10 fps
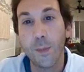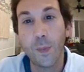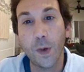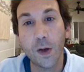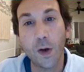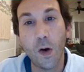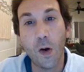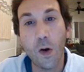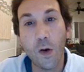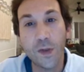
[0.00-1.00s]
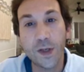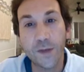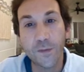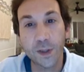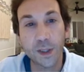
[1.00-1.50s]
but all the
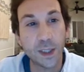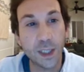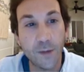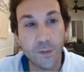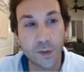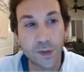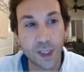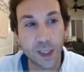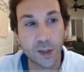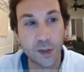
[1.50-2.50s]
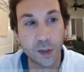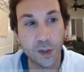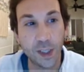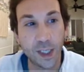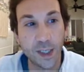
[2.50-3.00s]
different levels that it took you
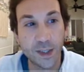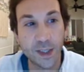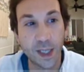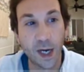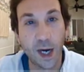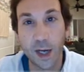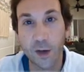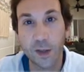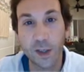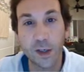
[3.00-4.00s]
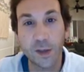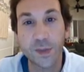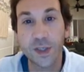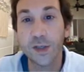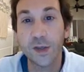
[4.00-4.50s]
to get to that higher income
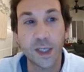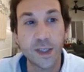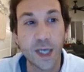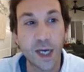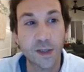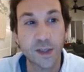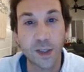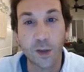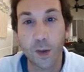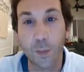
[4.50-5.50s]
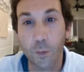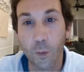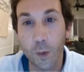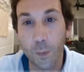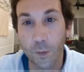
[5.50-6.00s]
still get taxed at their
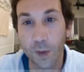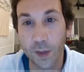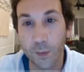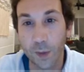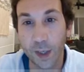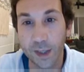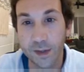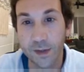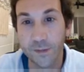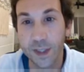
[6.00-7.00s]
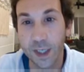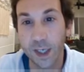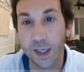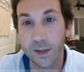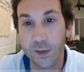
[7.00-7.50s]
appropriate rates of
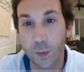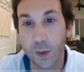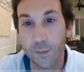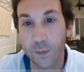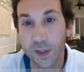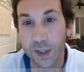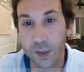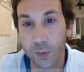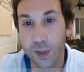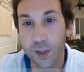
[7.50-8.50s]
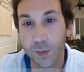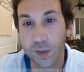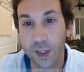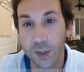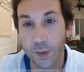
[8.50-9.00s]
10 12%
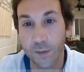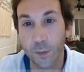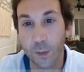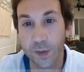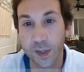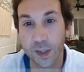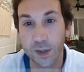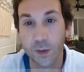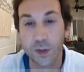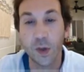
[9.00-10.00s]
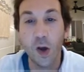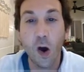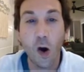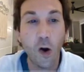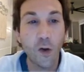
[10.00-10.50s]
22% 24% 32
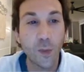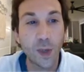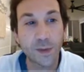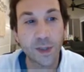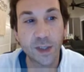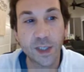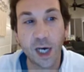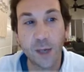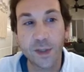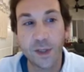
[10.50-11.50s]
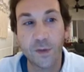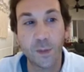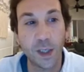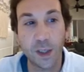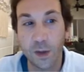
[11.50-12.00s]
all the way up to the top to if you're
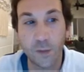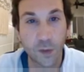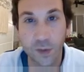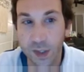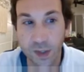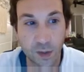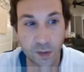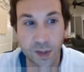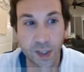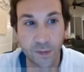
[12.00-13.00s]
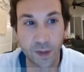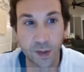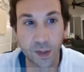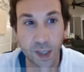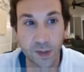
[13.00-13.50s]
making over
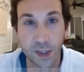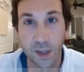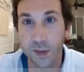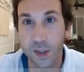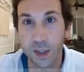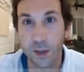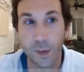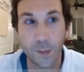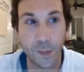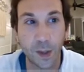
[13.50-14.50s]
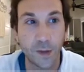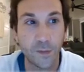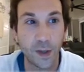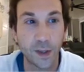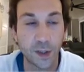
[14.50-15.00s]
$673000 a year married
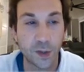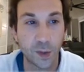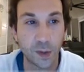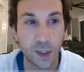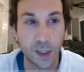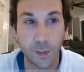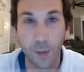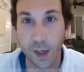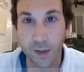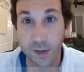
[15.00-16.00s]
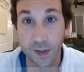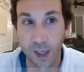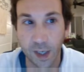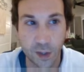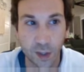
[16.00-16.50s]
filing jointly and the box is
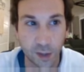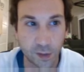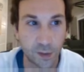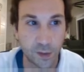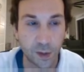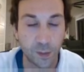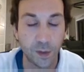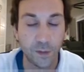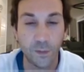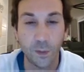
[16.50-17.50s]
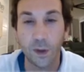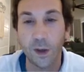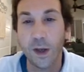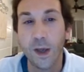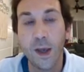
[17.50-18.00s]
not checked on your w4
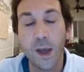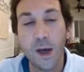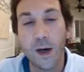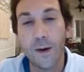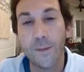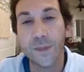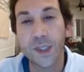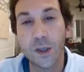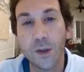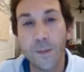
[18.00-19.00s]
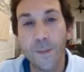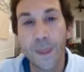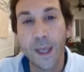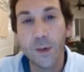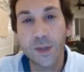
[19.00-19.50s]
um, so it
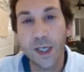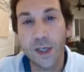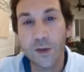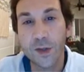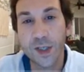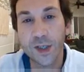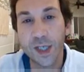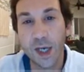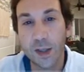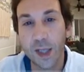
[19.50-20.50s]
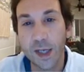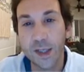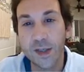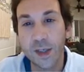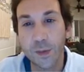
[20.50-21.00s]
was kind of interesting to see how a lot of
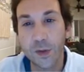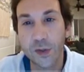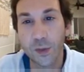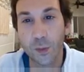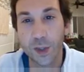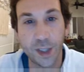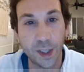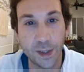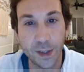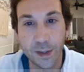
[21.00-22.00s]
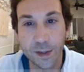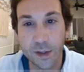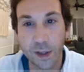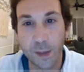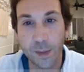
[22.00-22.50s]
these numbers are redundant
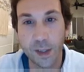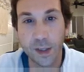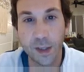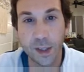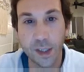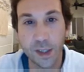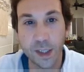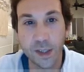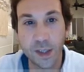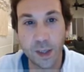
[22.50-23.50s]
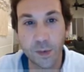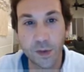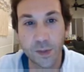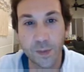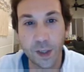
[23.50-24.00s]
i mean th these
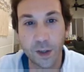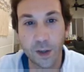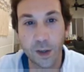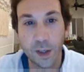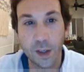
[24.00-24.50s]
numbers appear